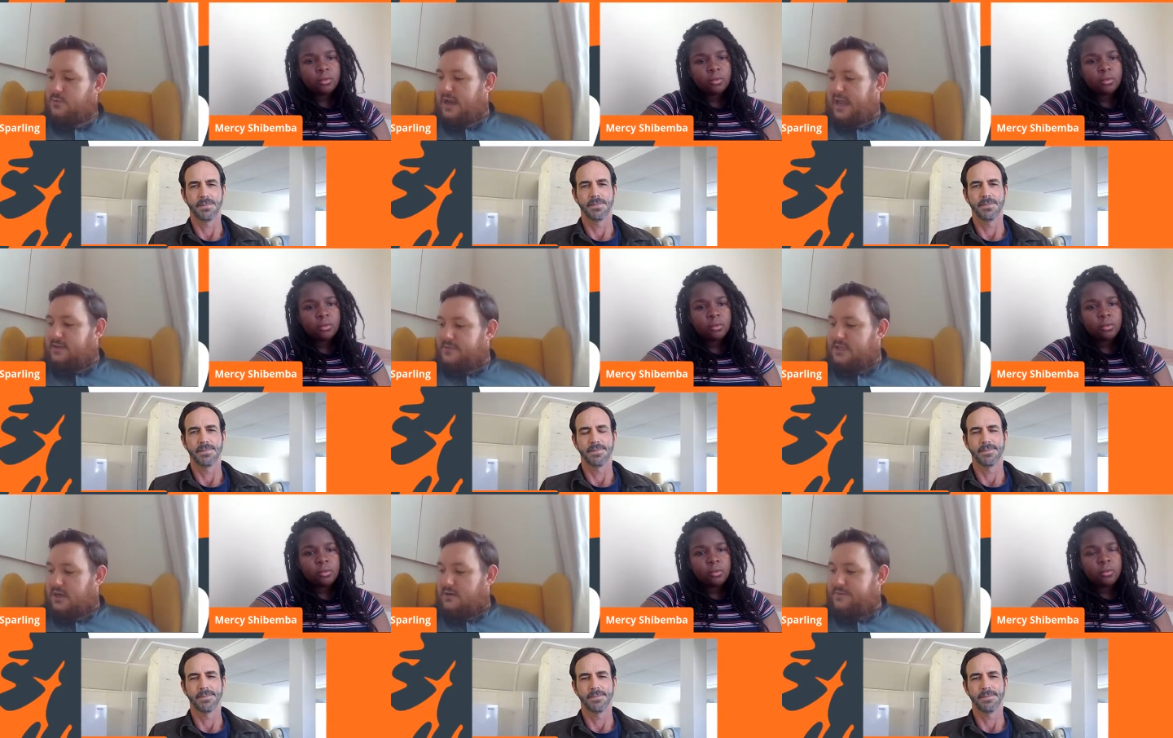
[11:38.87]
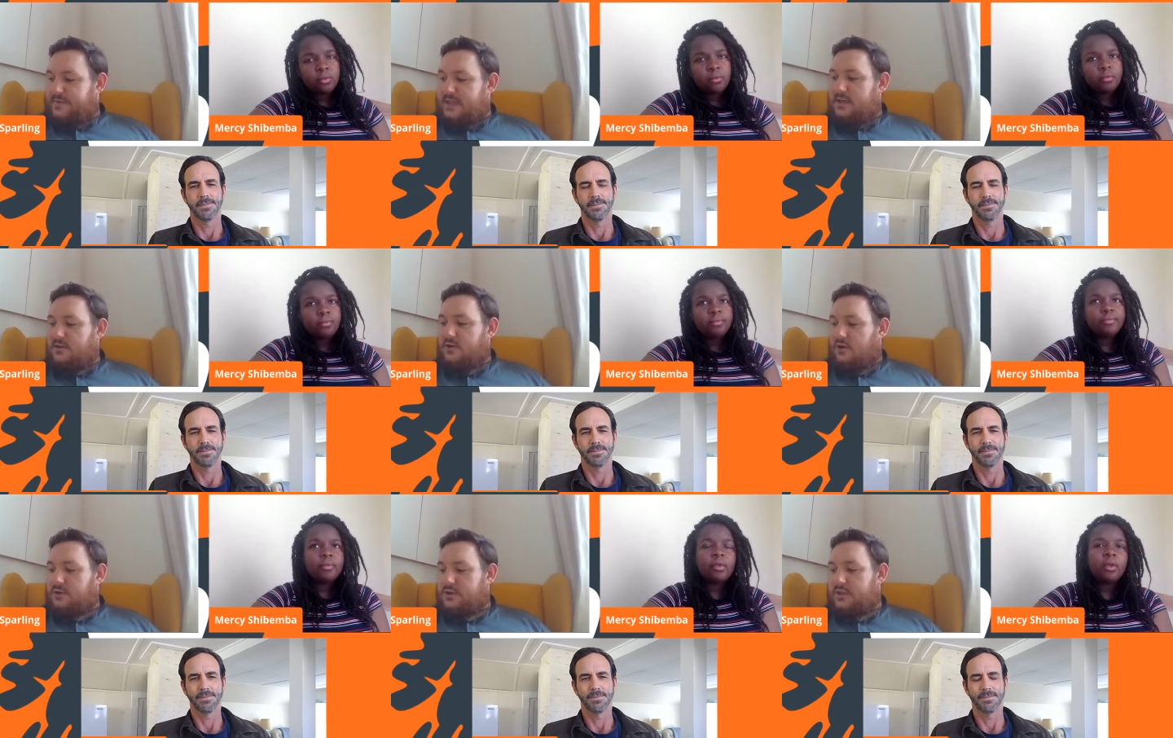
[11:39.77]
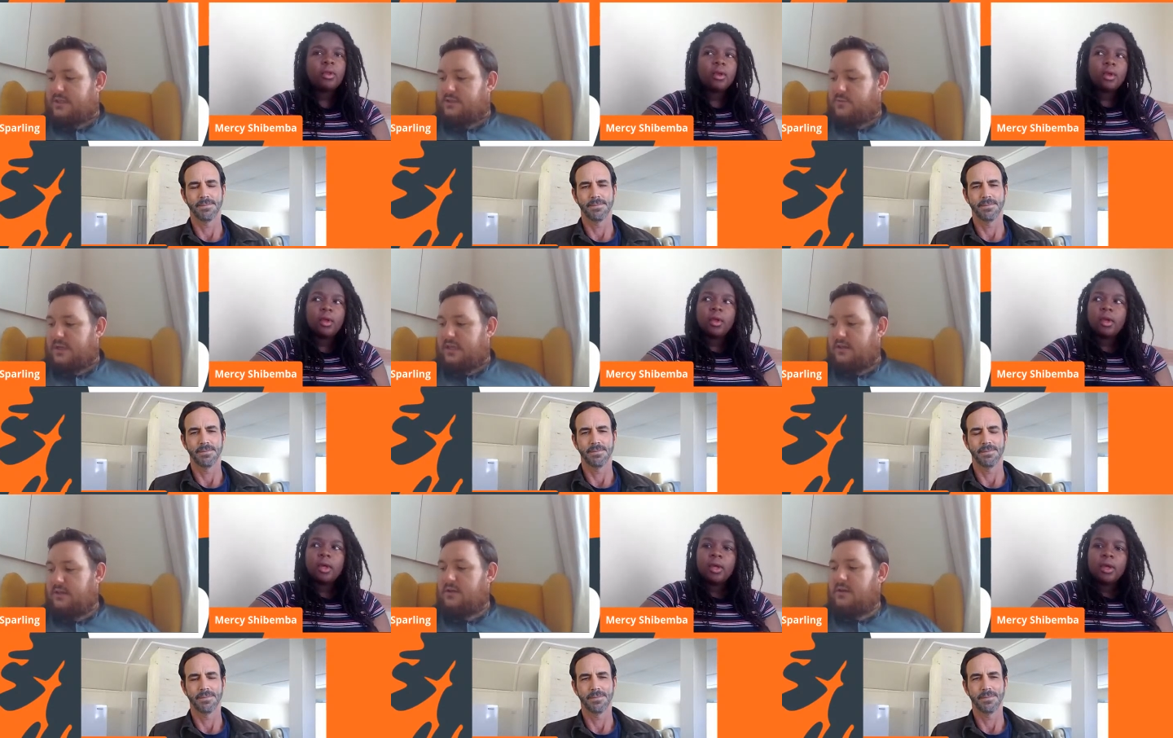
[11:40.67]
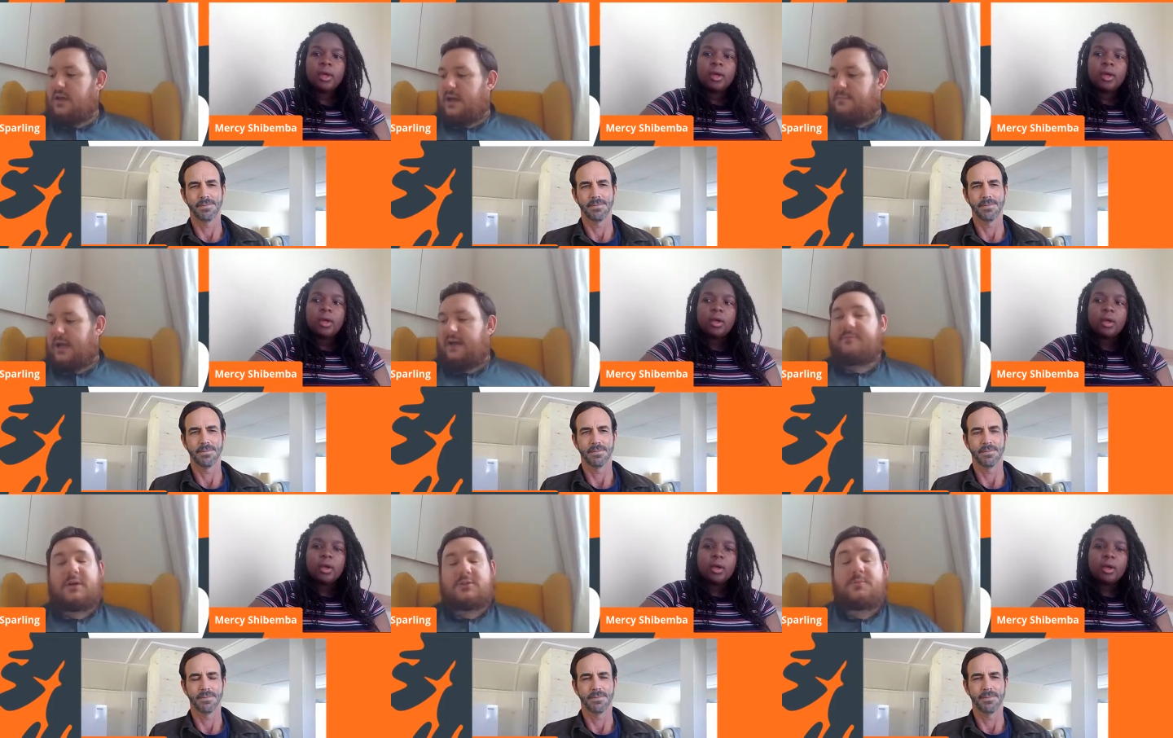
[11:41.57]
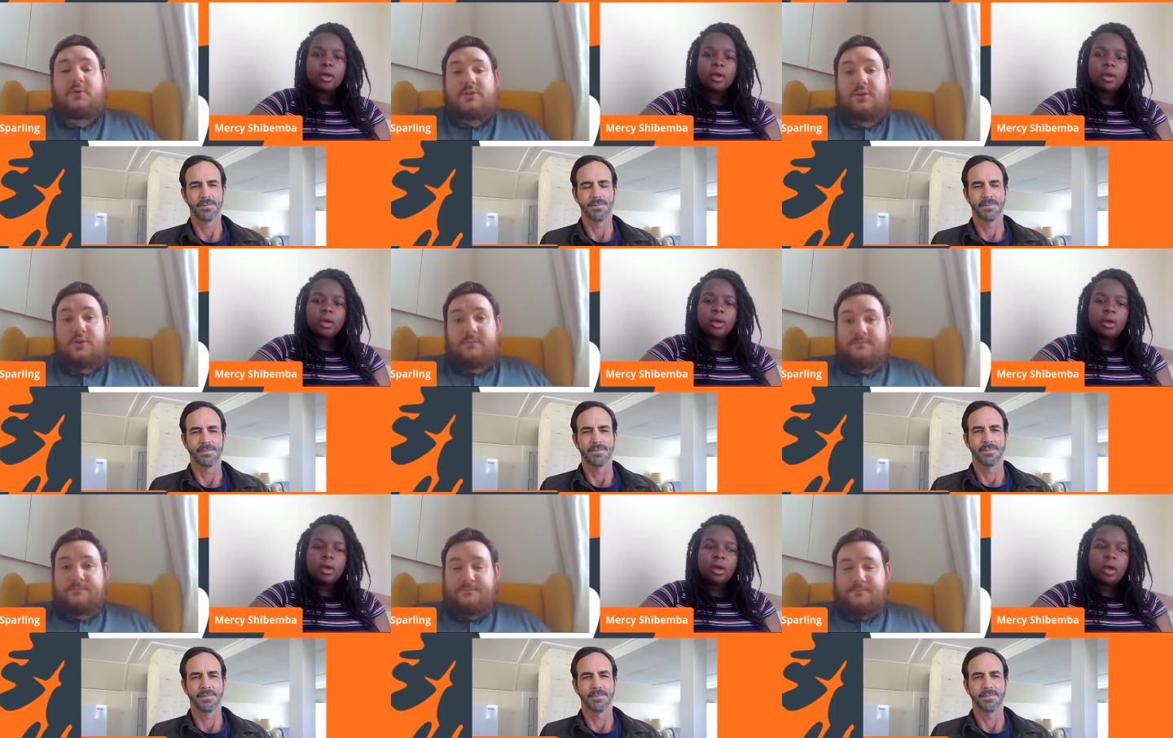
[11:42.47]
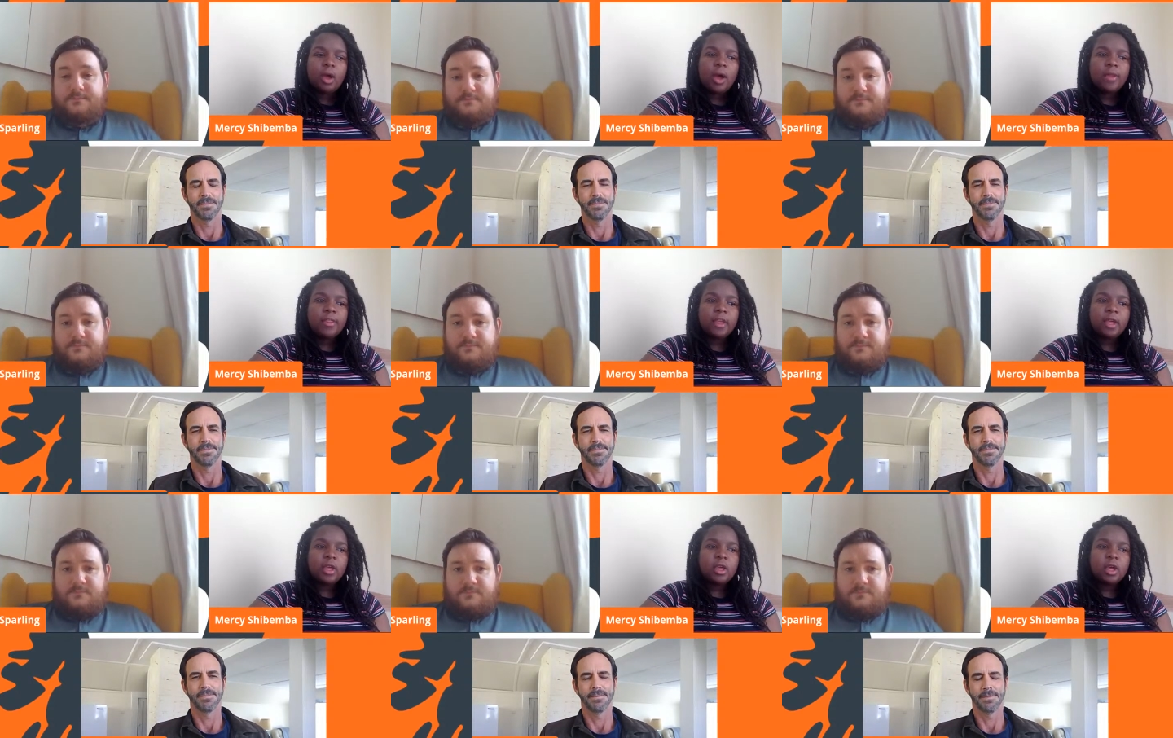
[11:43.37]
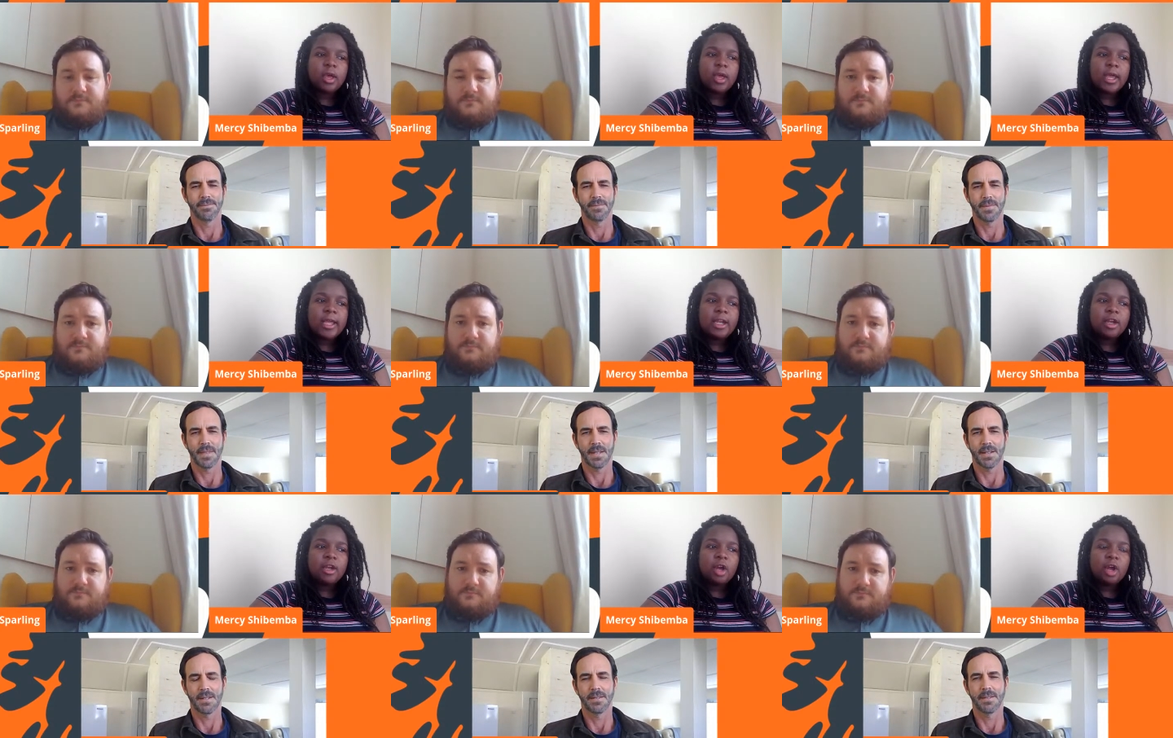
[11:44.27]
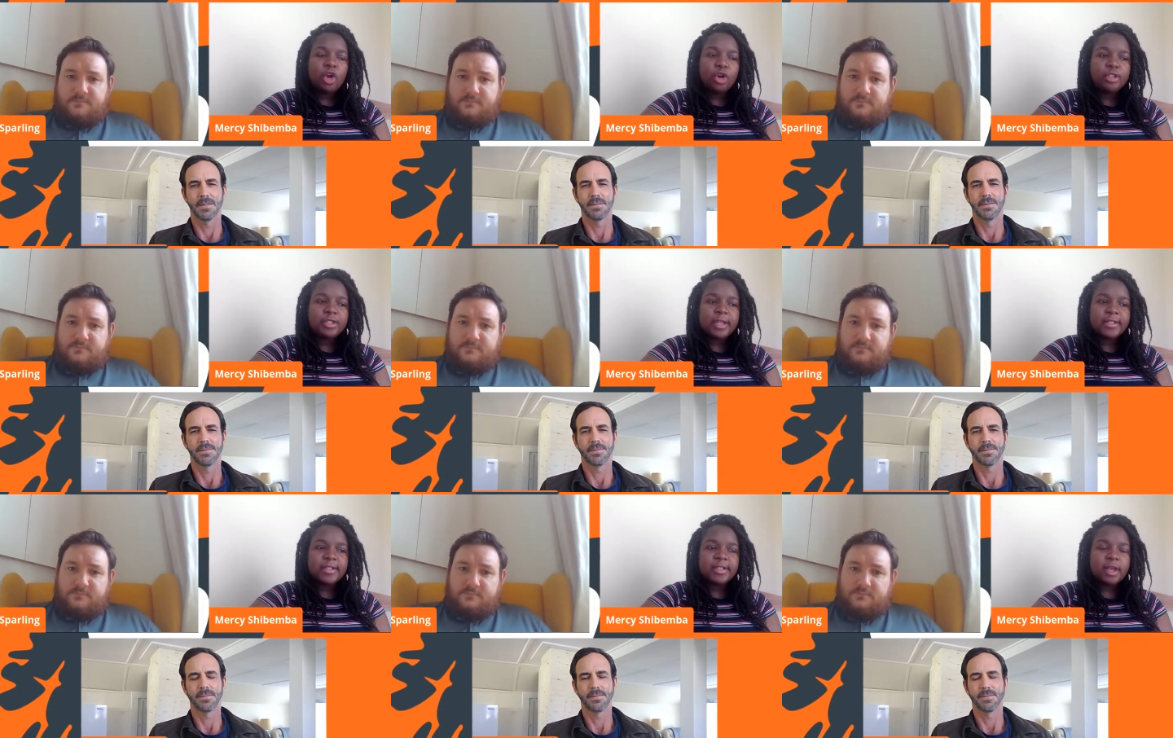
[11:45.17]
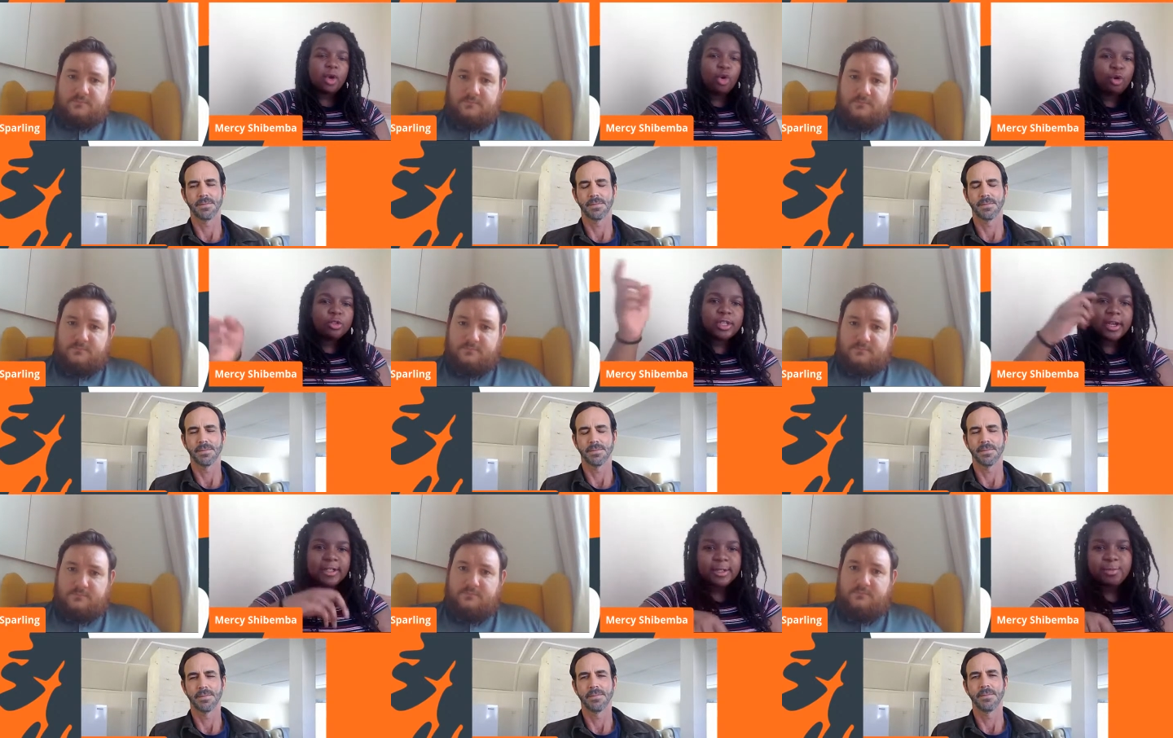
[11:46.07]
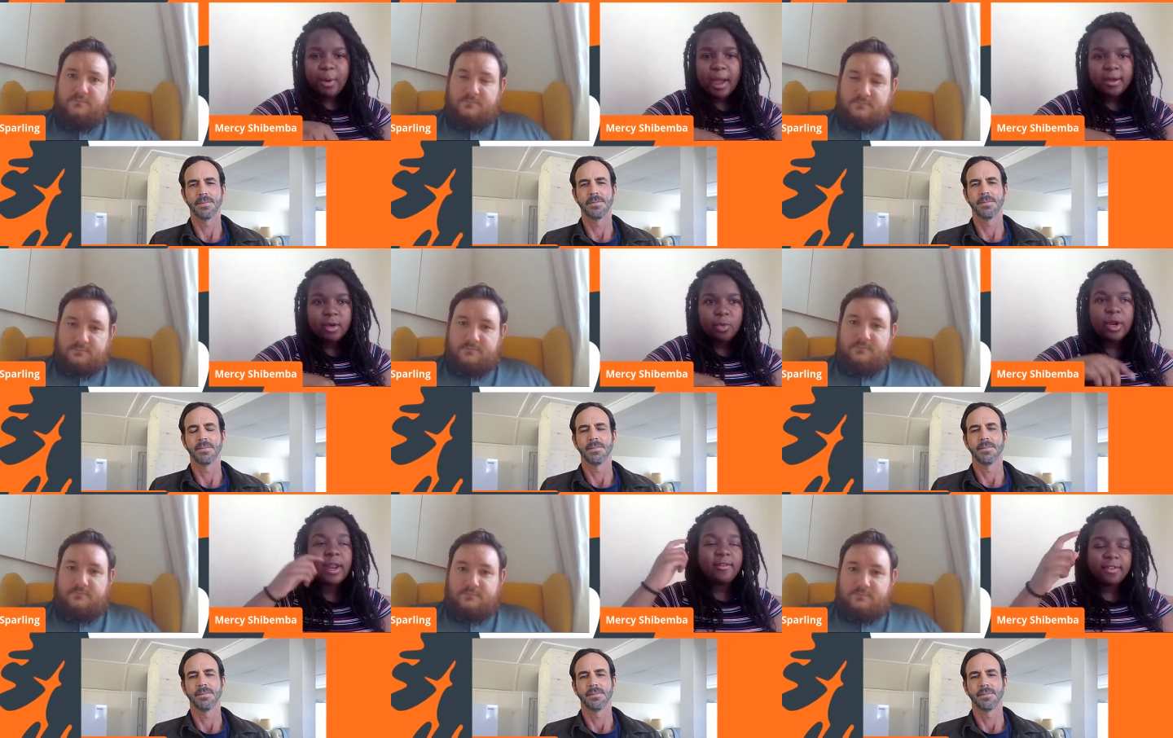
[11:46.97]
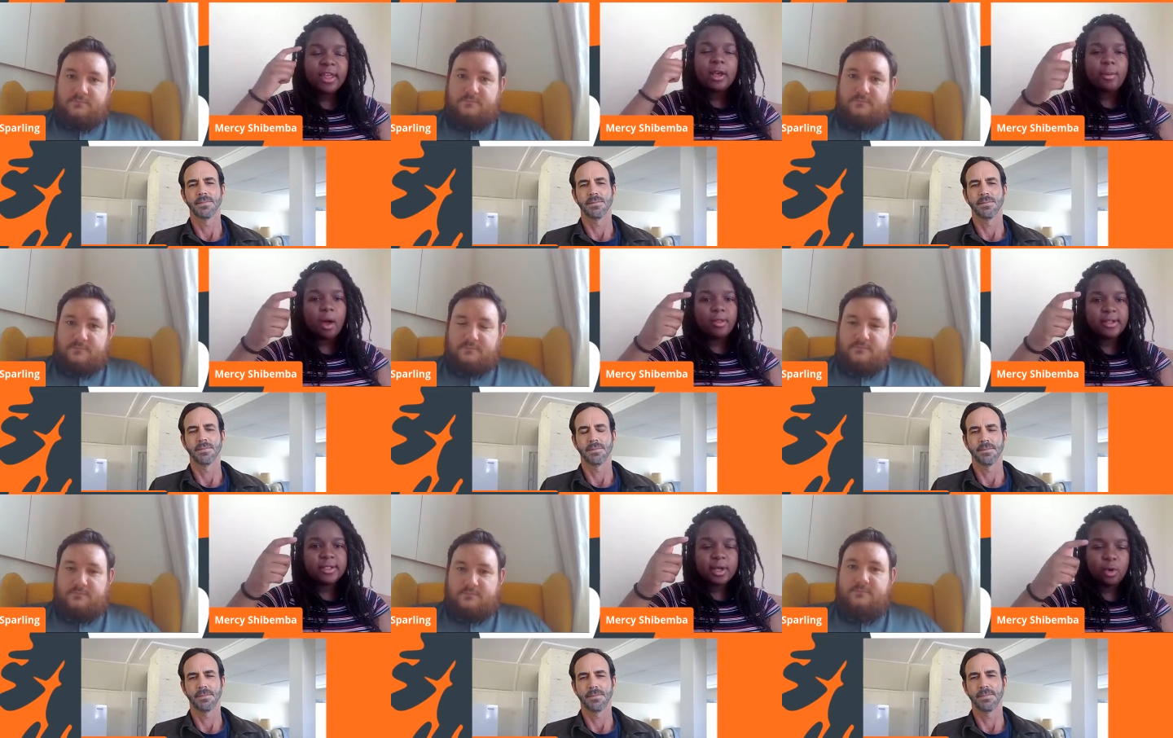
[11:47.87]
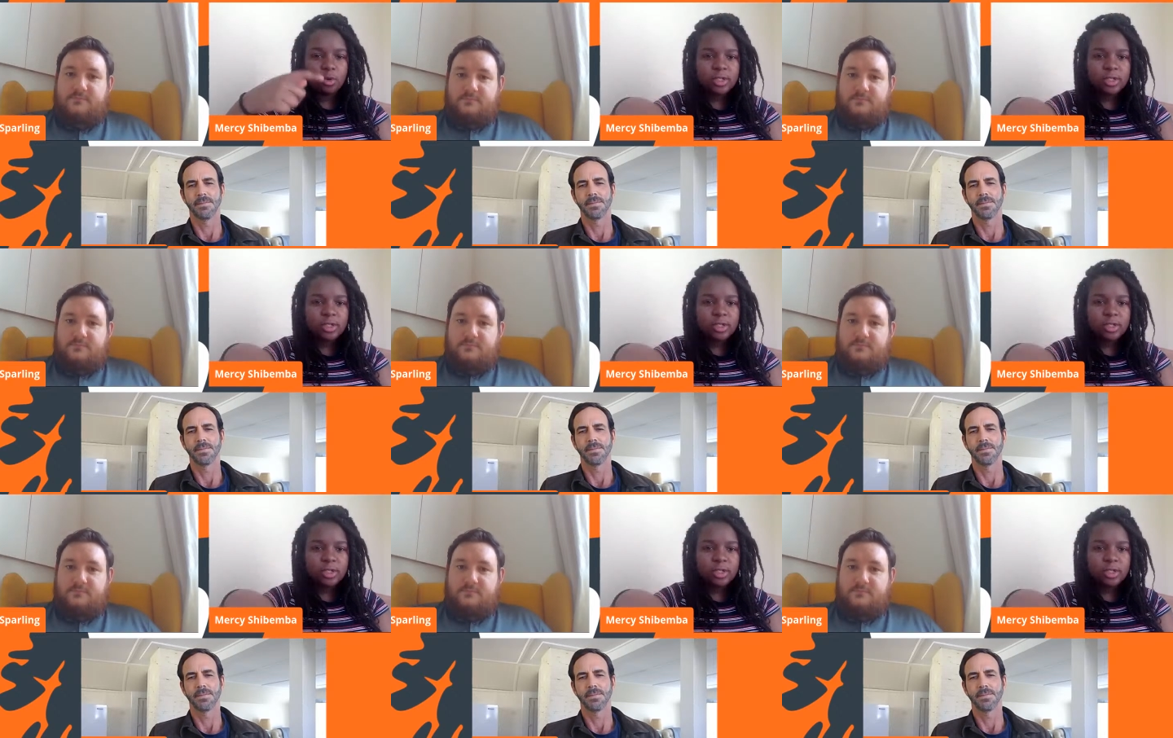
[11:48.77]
Speaker 1: we're ahead of the curve here, or do you think we um, have much more to do?
Speaker 2: I think in a lot of senses it all ties back. When I think about this, it all